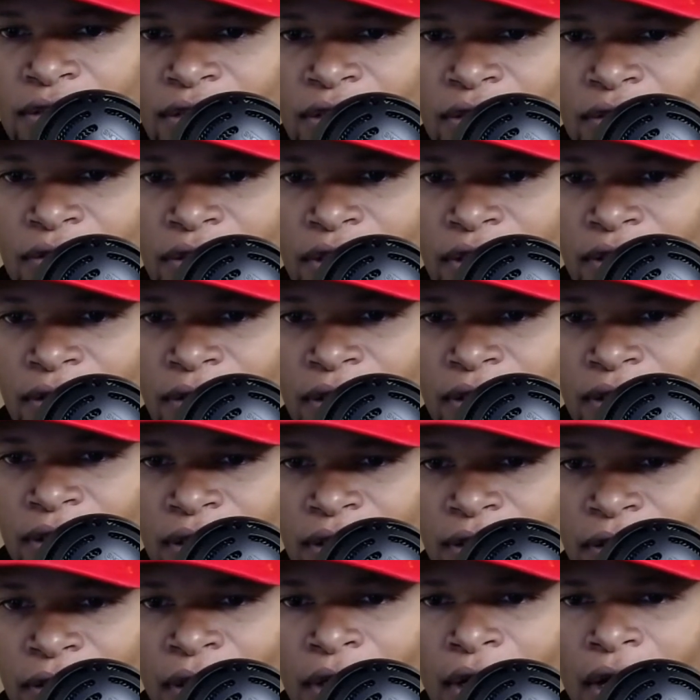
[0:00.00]
to do with Hillary
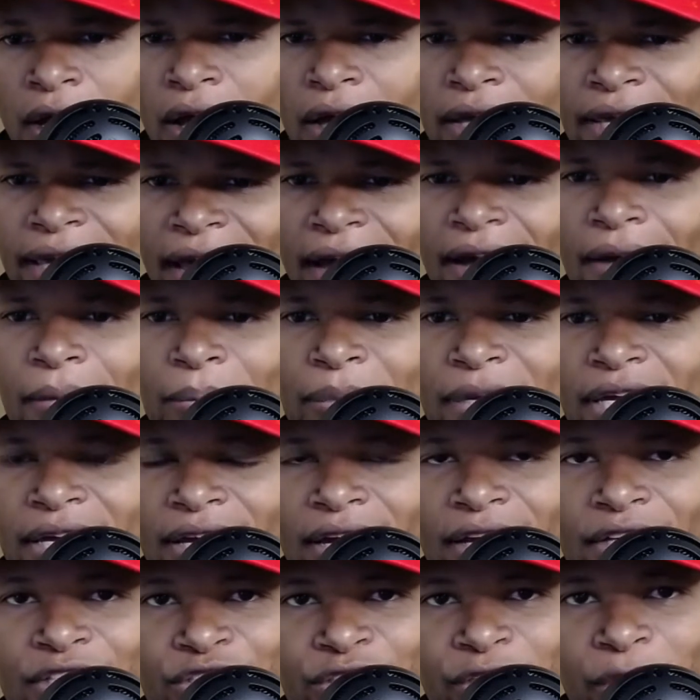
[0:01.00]
Clinton. Yeah,
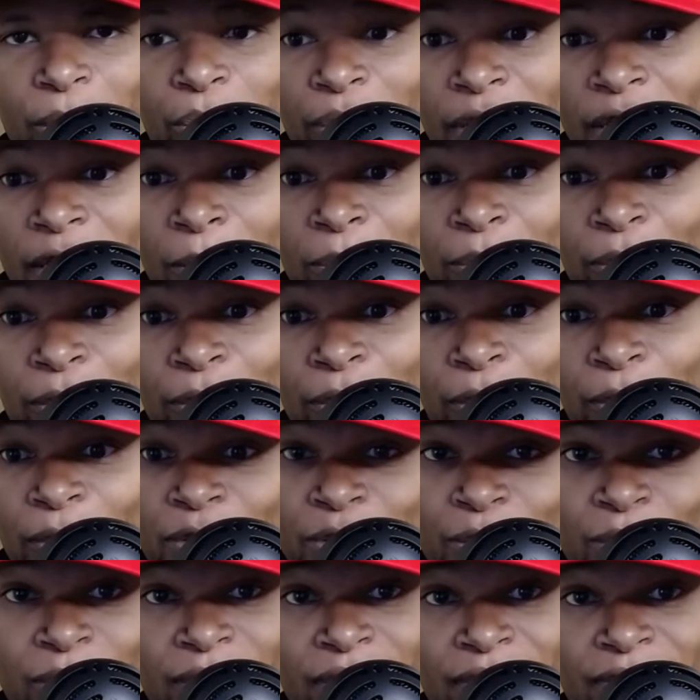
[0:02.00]
because the people who are
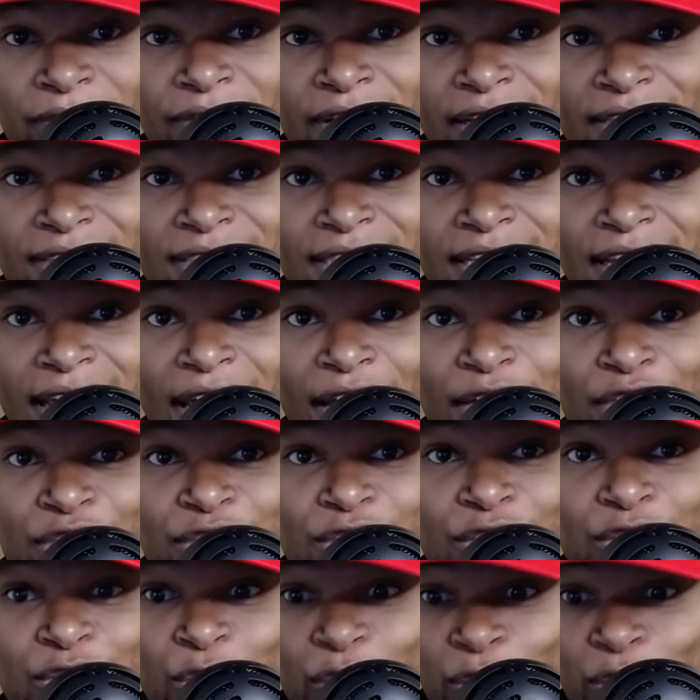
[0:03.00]
doing the investigations